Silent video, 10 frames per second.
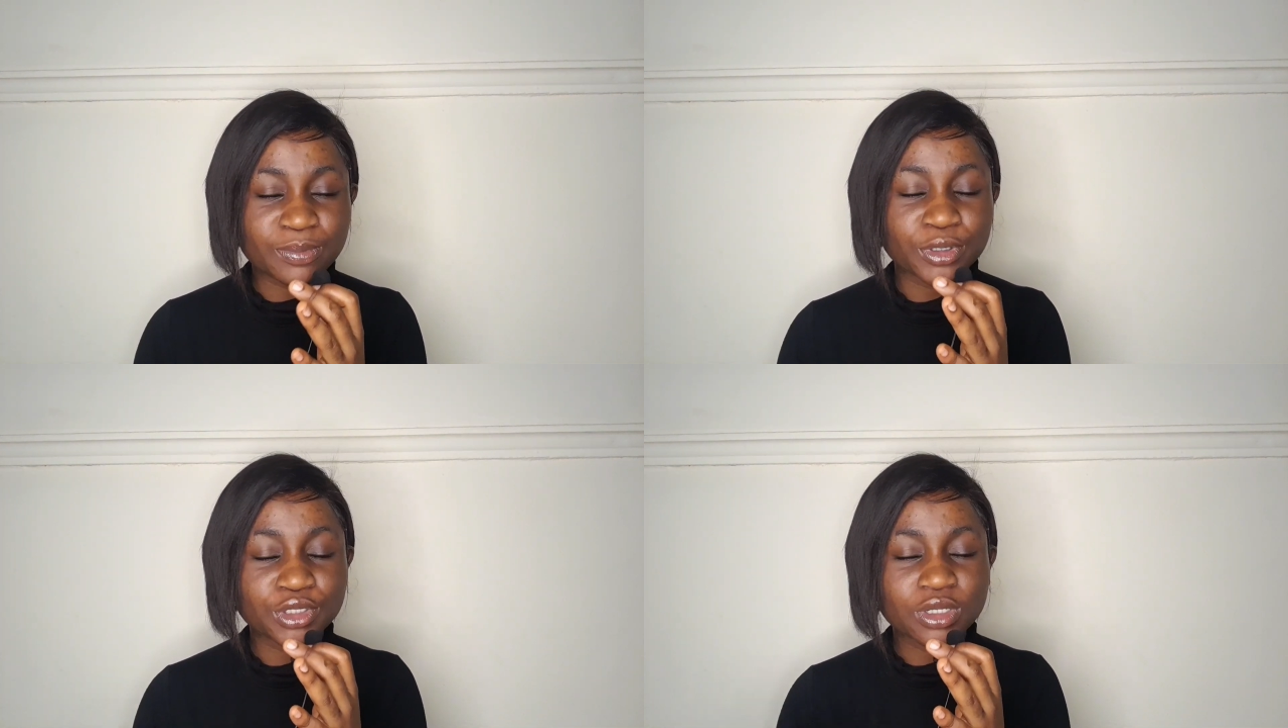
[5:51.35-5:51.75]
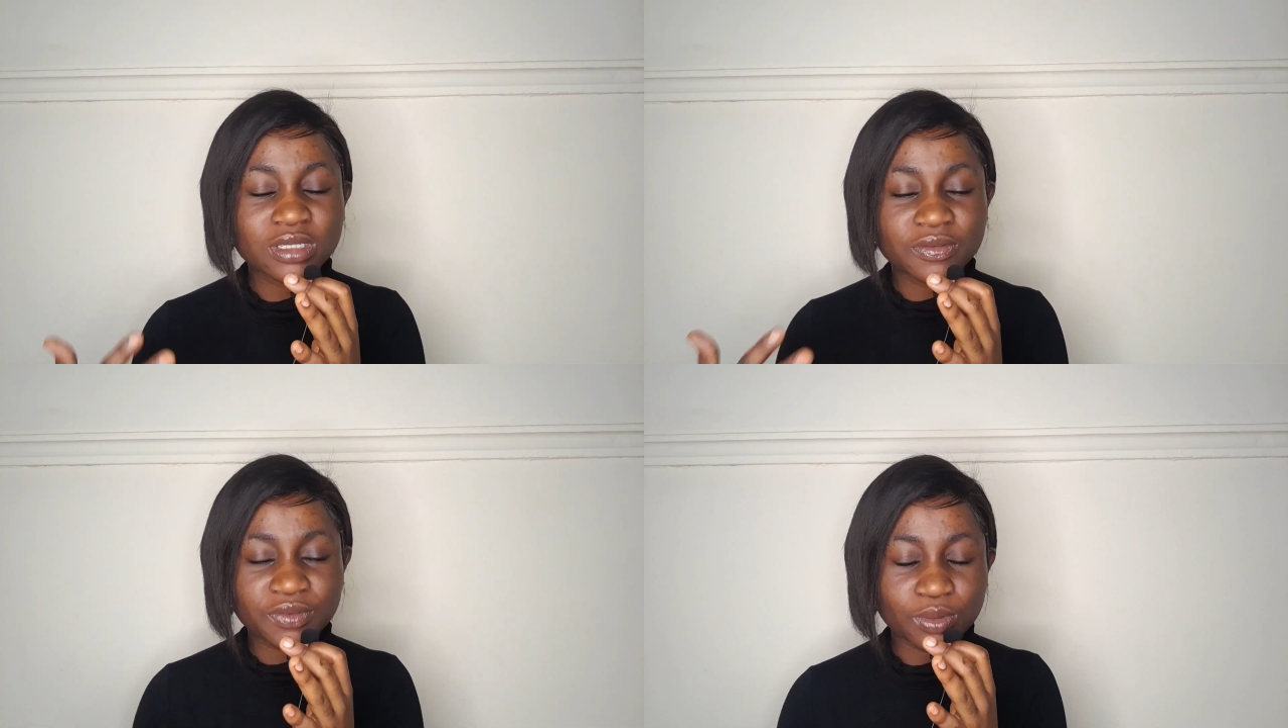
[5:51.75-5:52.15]
but you
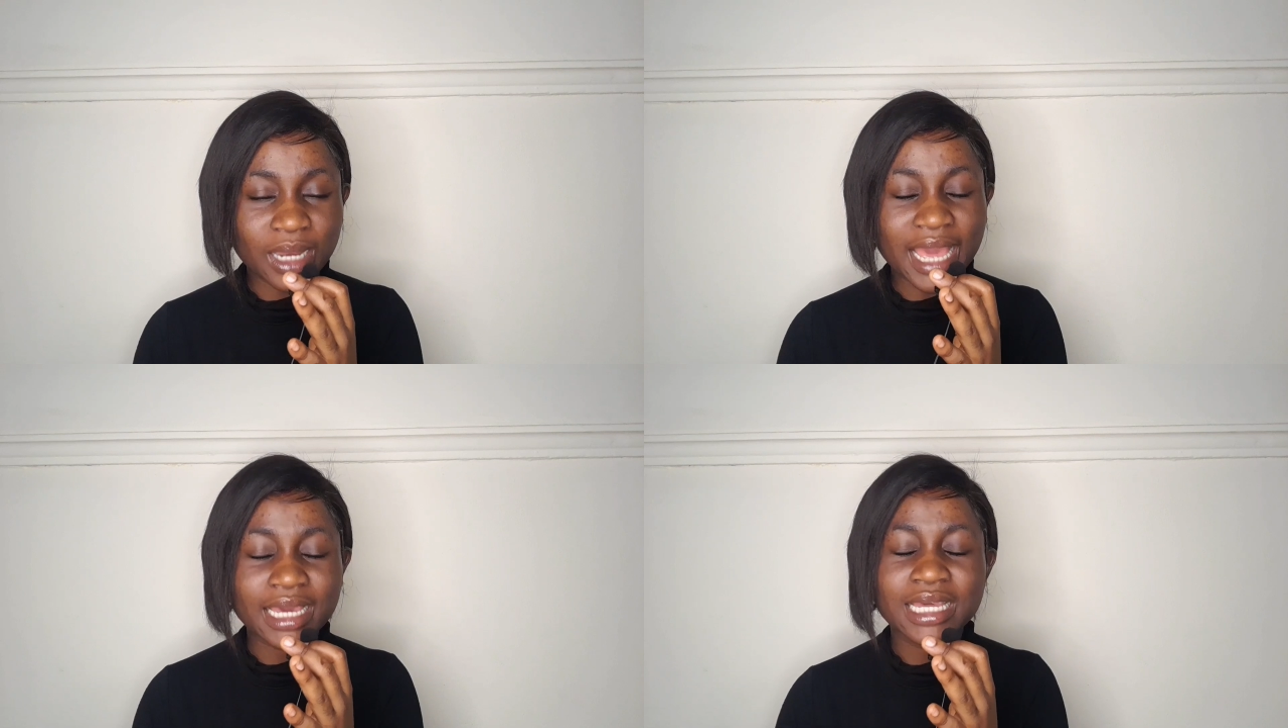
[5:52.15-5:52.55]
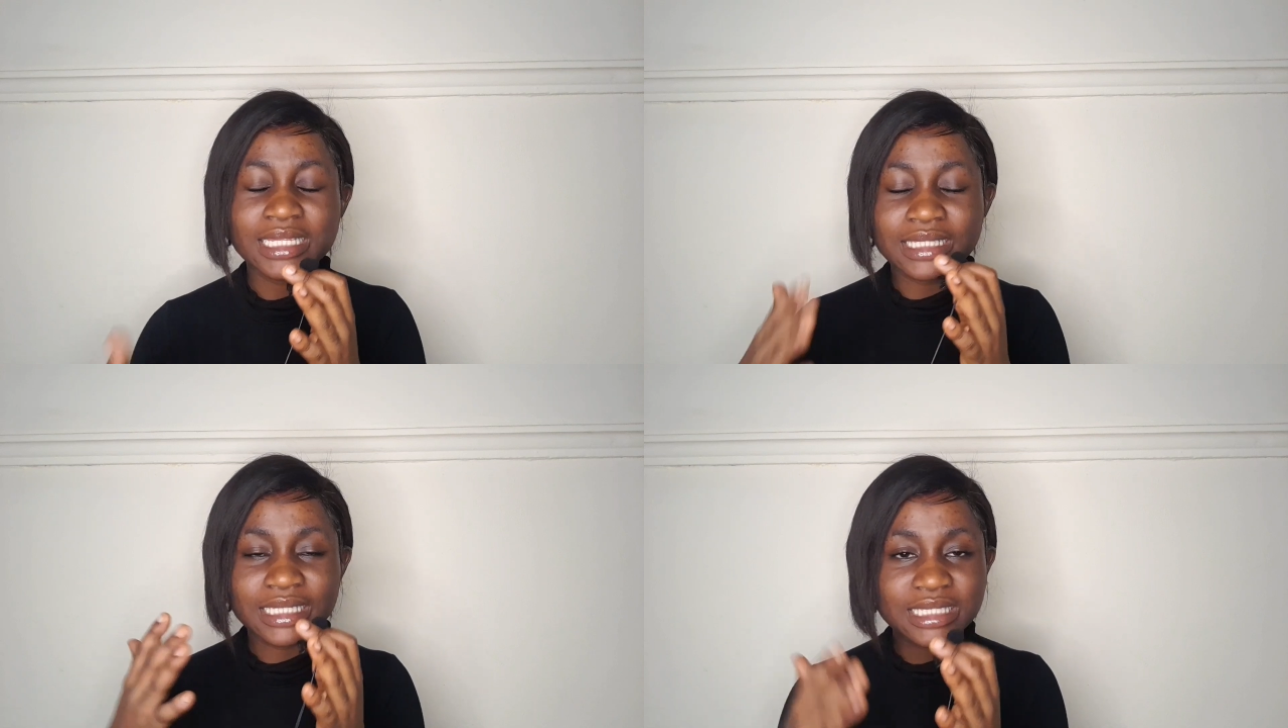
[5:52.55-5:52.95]
just feel like
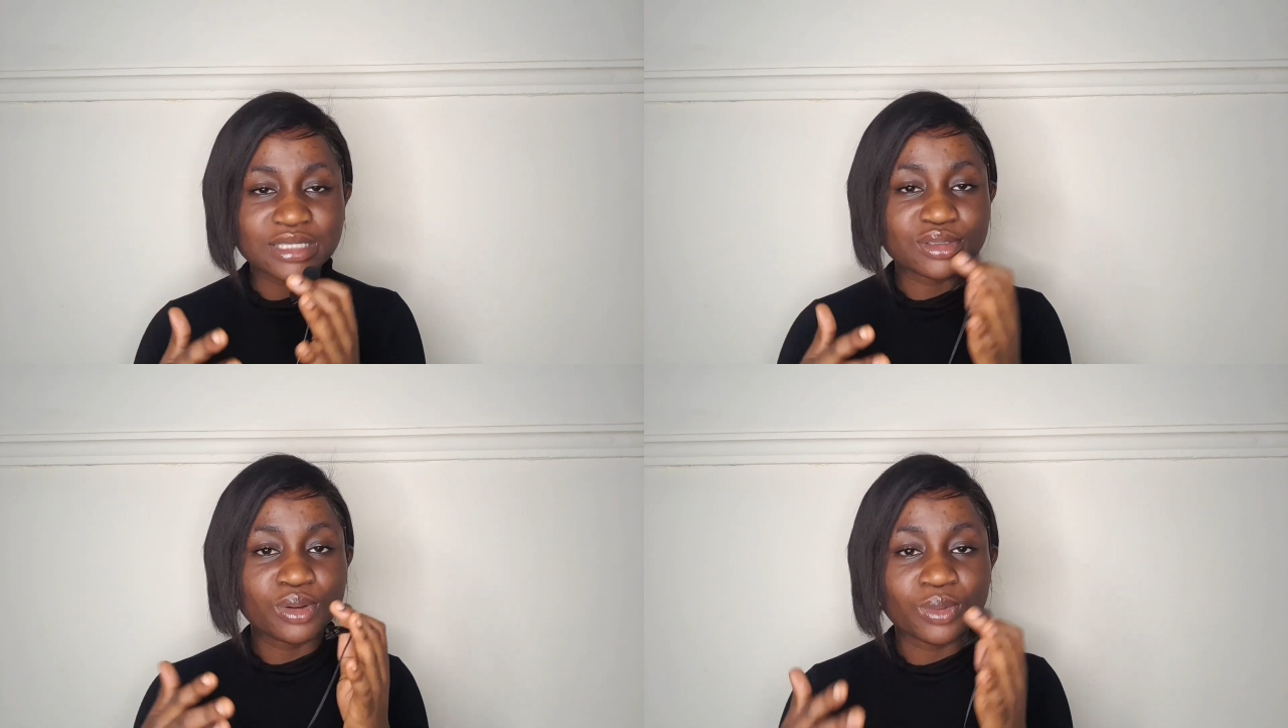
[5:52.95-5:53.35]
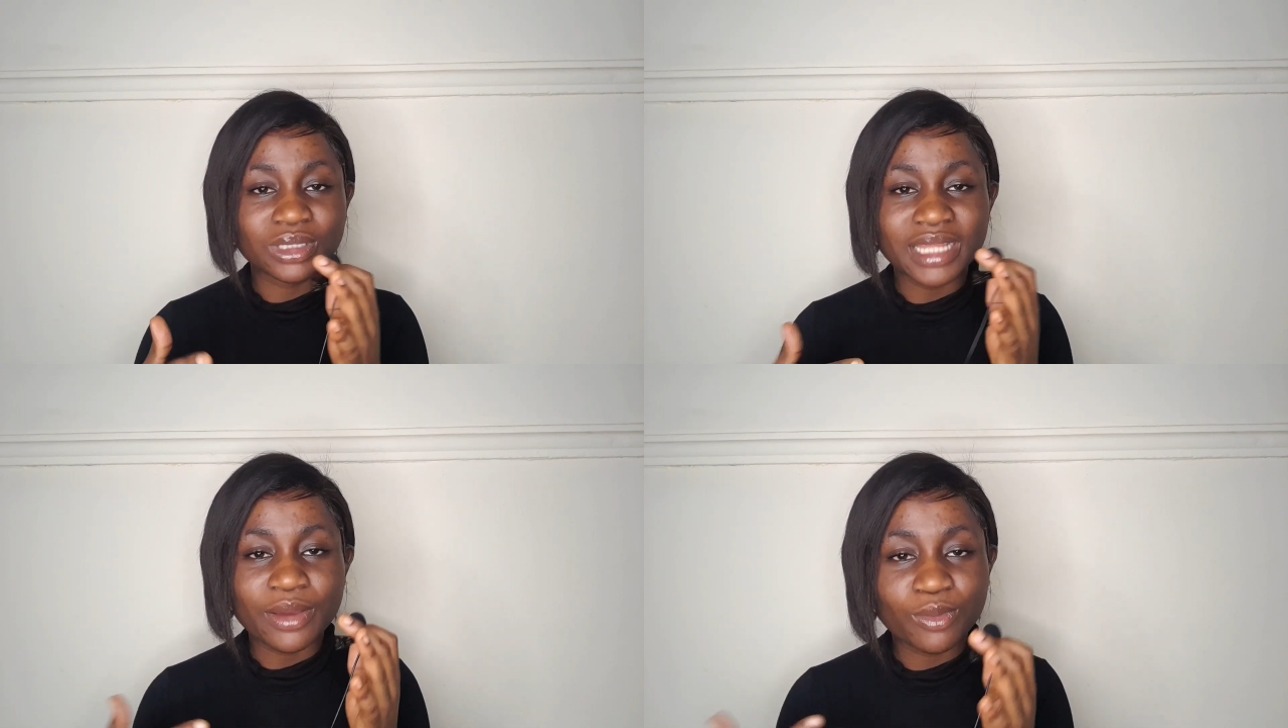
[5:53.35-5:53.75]
this is not
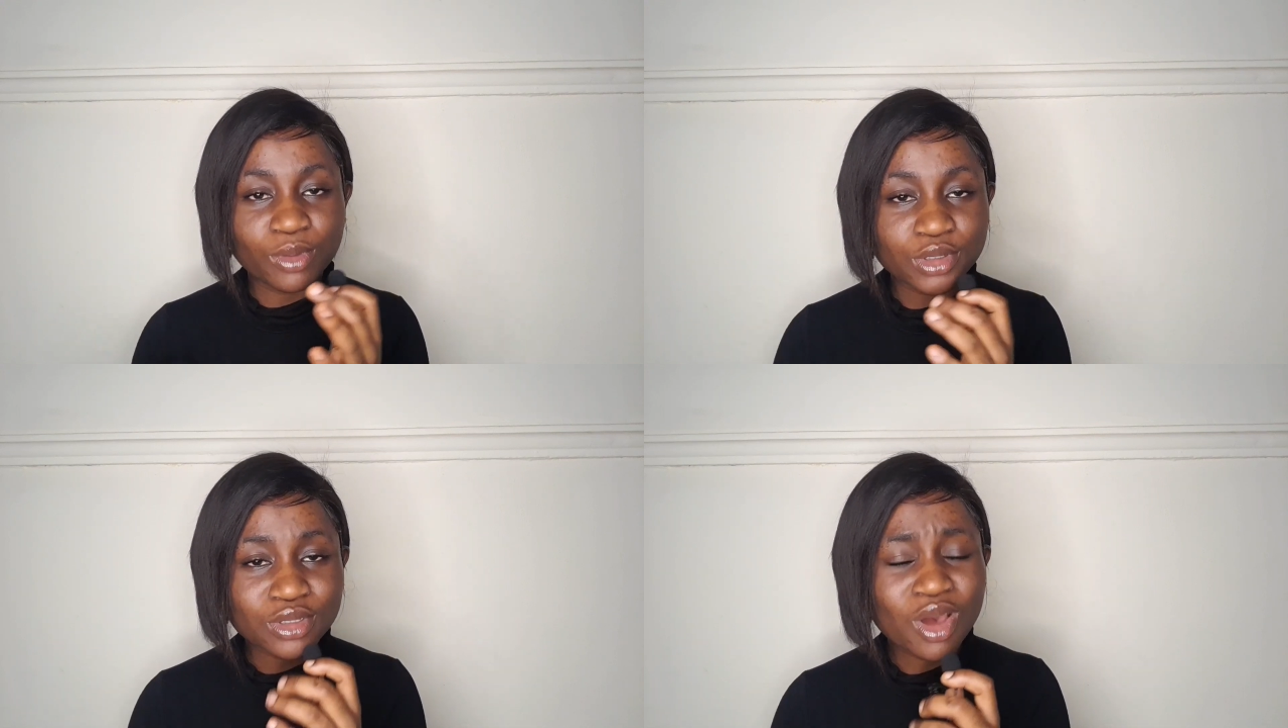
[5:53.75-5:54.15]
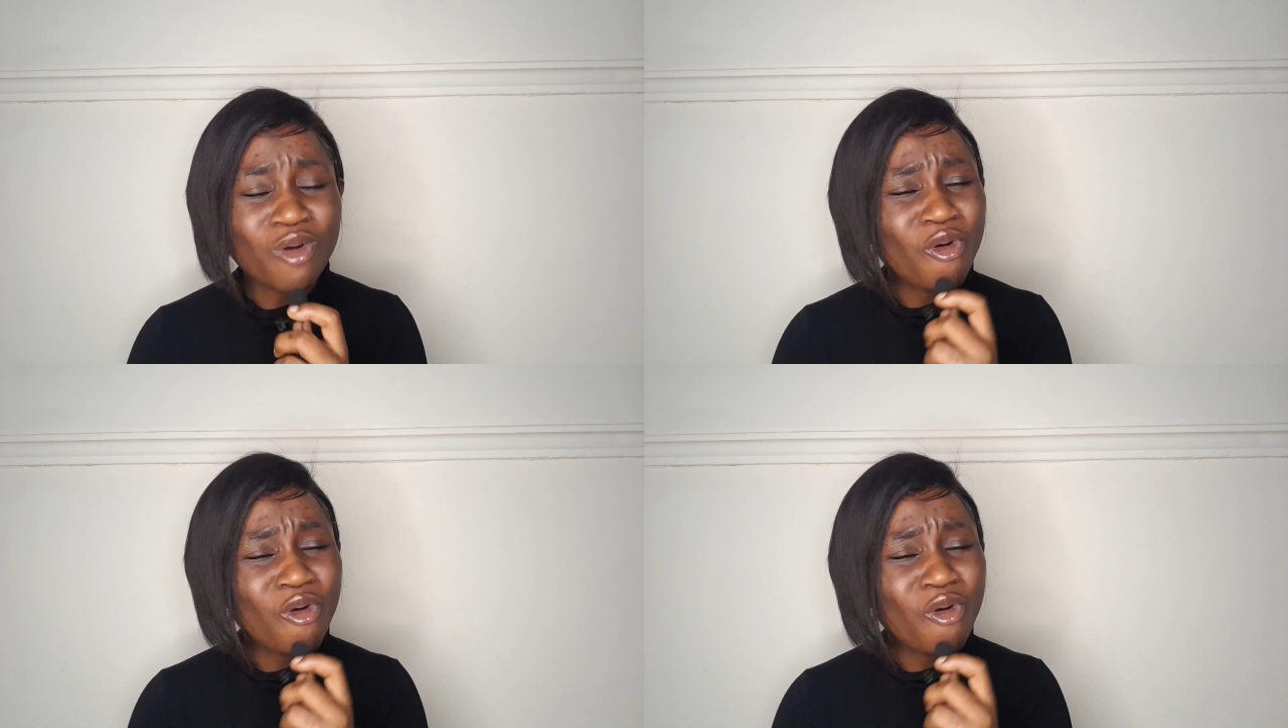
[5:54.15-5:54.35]
what I want.